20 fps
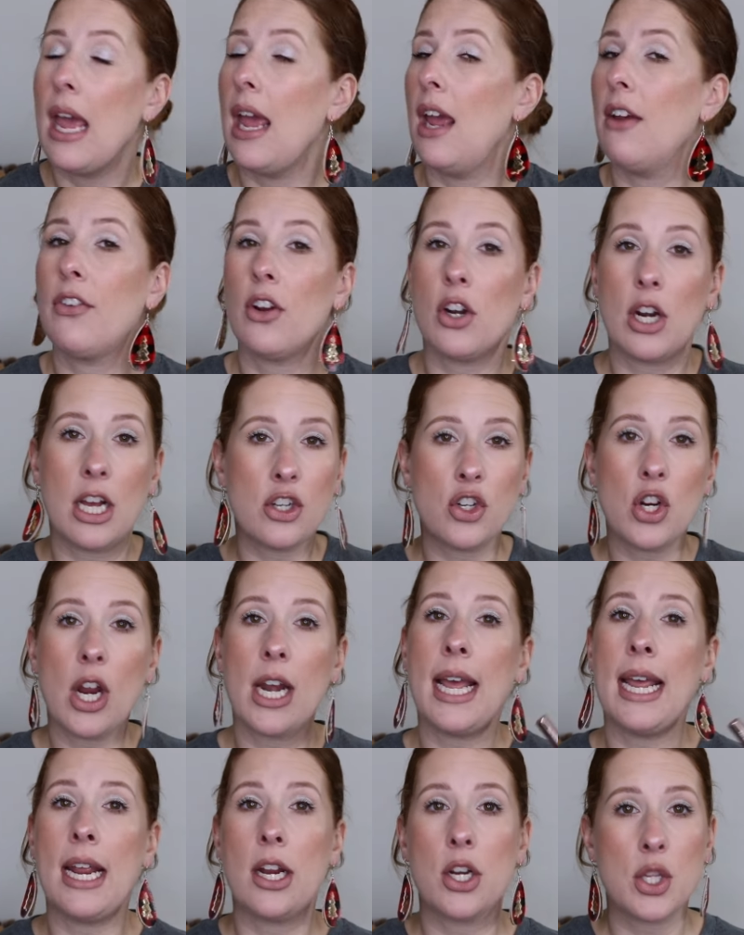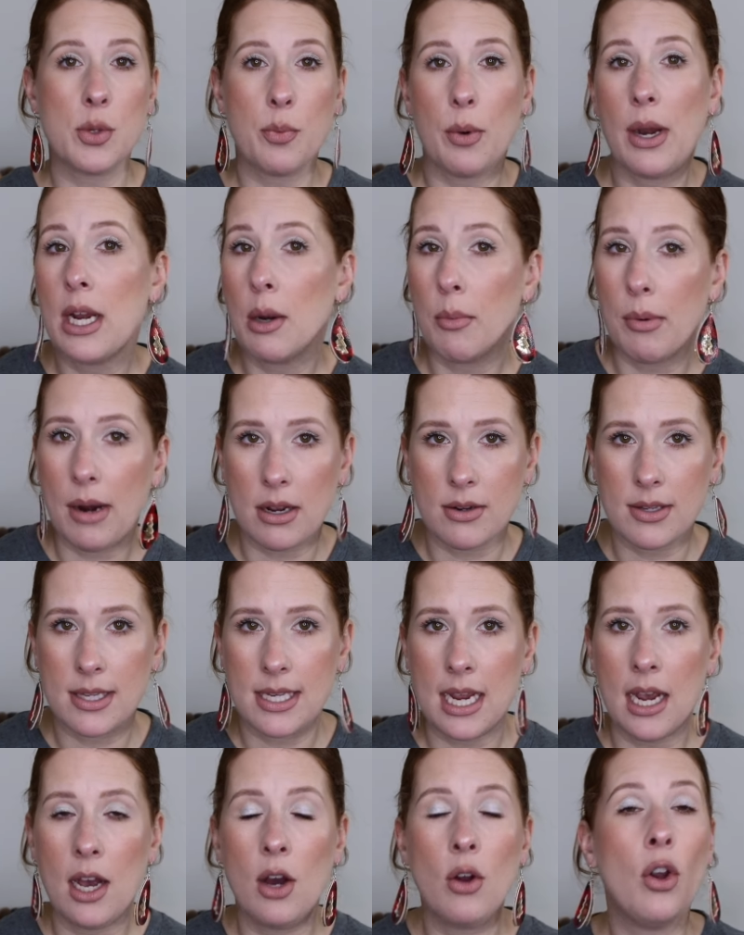If you're not trying to hairspray your brows
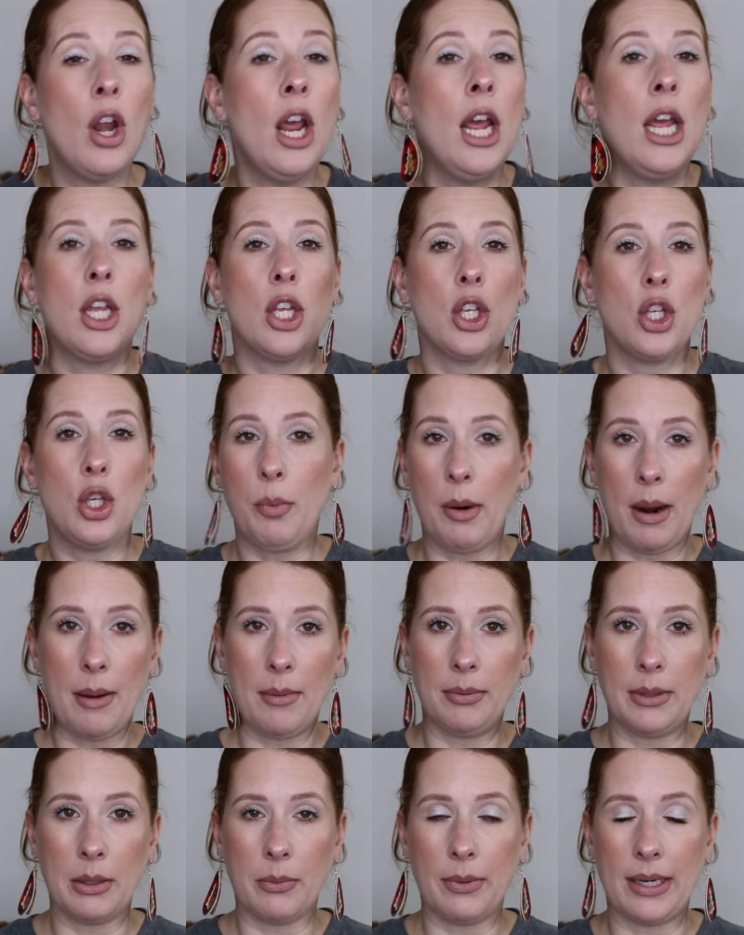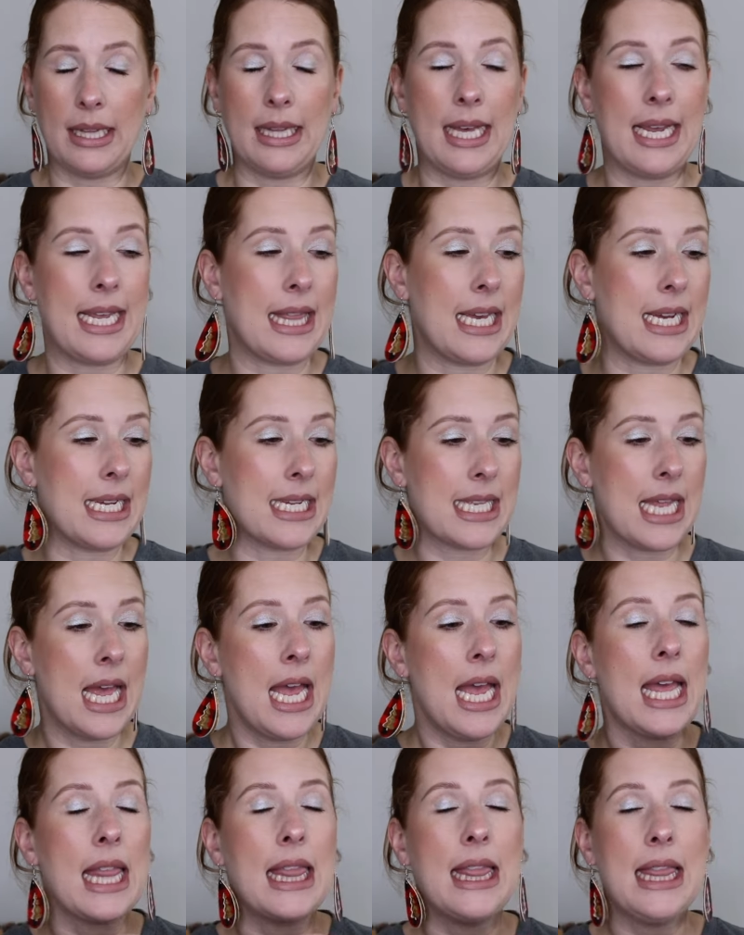down, you probably wouldn't like this.
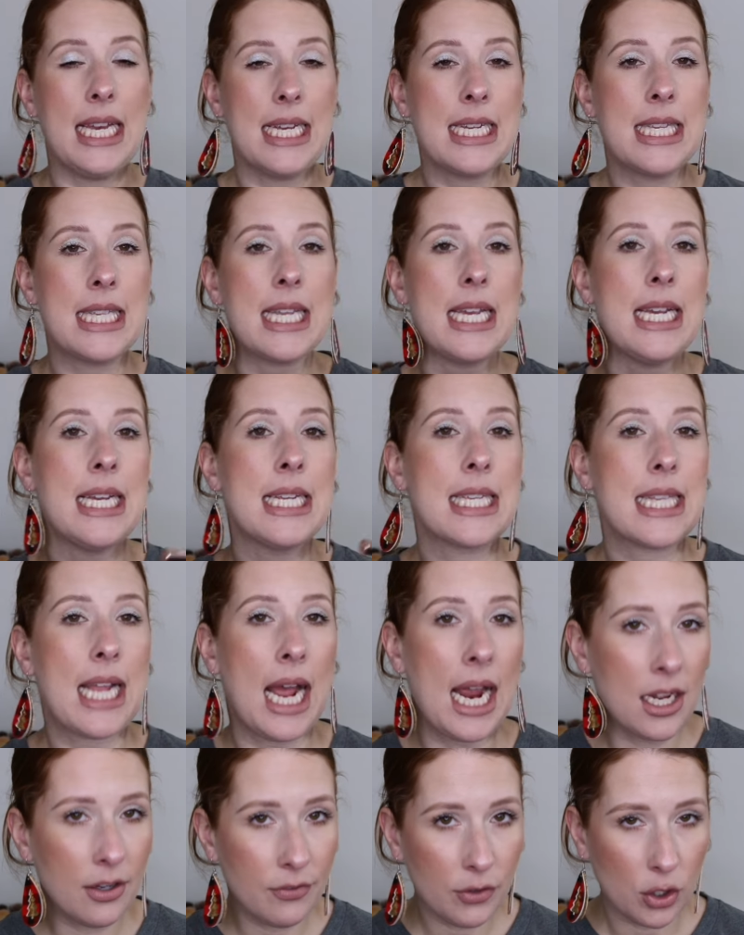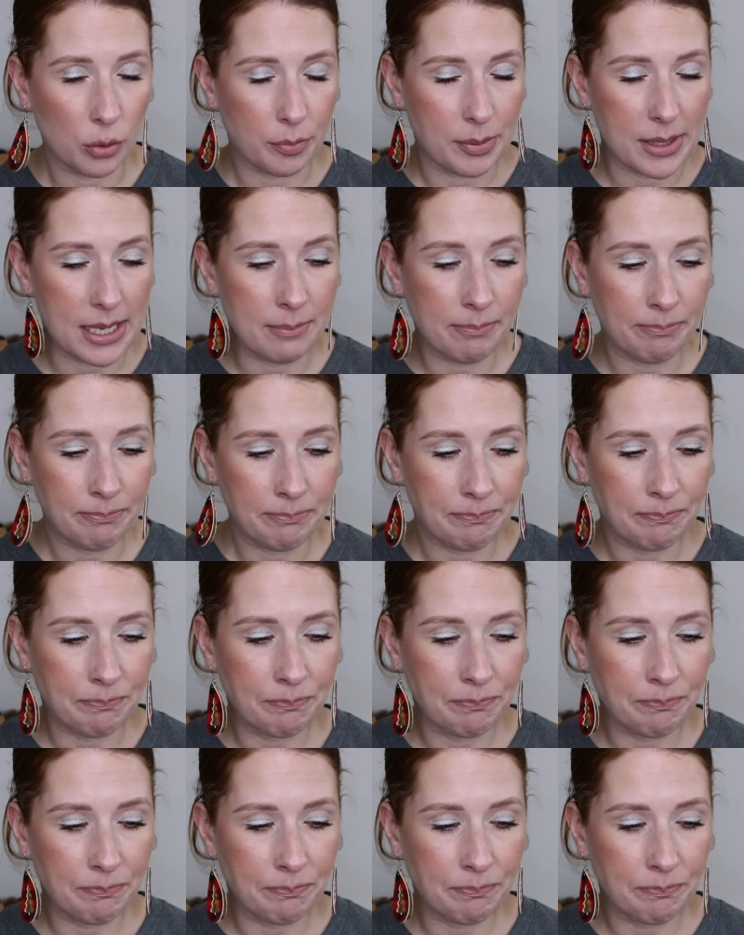This is kind of goopy,